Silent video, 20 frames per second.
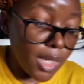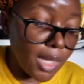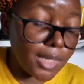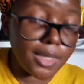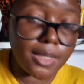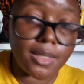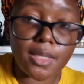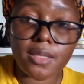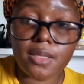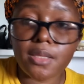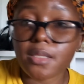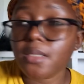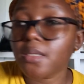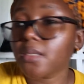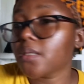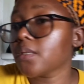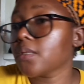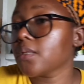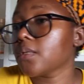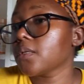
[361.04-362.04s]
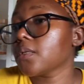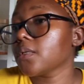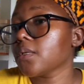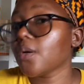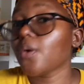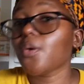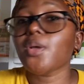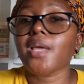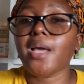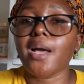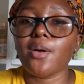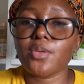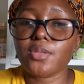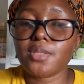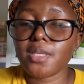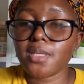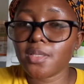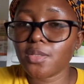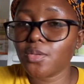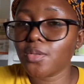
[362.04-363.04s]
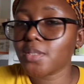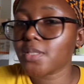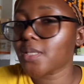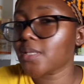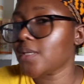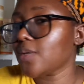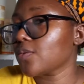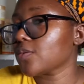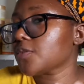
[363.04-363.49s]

Another thing, oh yeah, I was telling you yesterday